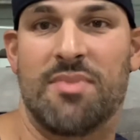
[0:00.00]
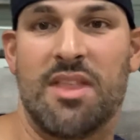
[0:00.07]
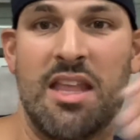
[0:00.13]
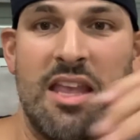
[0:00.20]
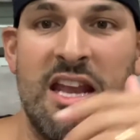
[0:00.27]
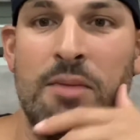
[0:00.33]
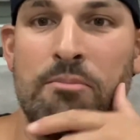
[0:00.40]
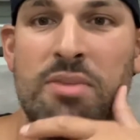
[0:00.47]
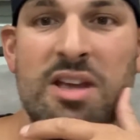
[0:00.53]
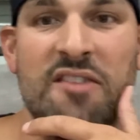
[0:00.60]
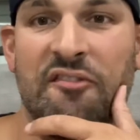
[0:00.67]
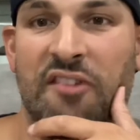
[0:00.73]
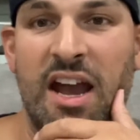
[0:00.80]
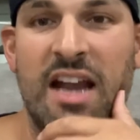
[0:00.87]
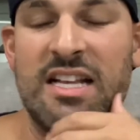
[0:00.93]
in a big
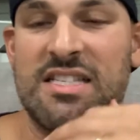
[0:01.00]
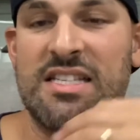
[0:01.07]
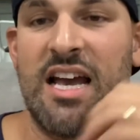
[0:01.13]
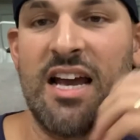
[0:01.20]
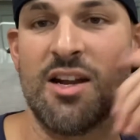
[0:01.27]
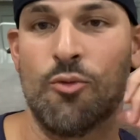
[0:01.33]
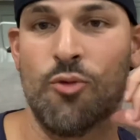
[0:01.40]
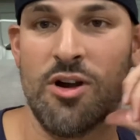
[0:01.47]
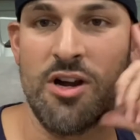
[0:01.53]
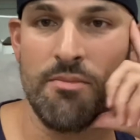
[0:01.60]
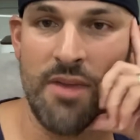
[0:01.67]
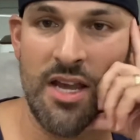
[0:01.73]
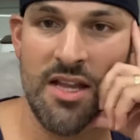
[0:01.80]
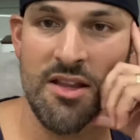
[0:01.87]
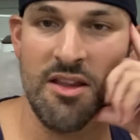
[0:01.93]
fight, it's not going to work,
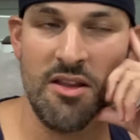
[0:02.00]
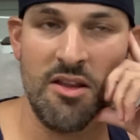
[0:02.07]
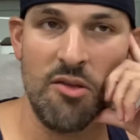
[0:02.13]
man.